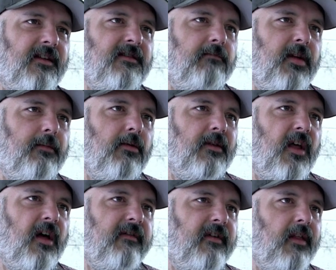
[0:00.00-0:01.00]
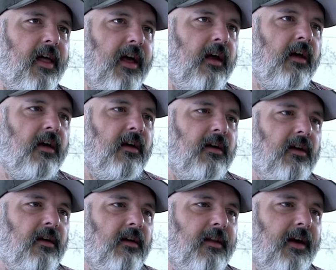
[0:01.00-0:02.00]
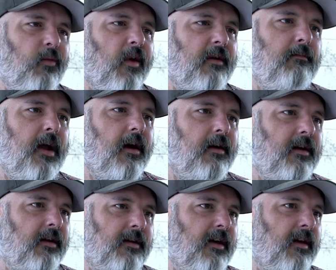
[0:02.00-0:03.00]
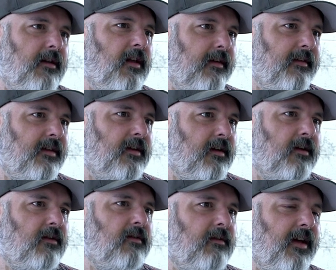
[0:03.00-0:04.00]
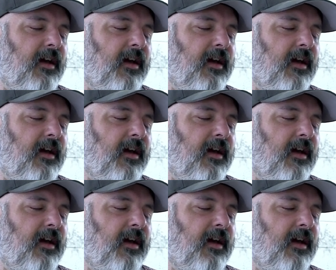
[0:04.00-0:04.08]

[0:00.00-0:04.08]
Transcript: Like, some people love clay, like want to marry it, kind of love it. You know, mm-hmm.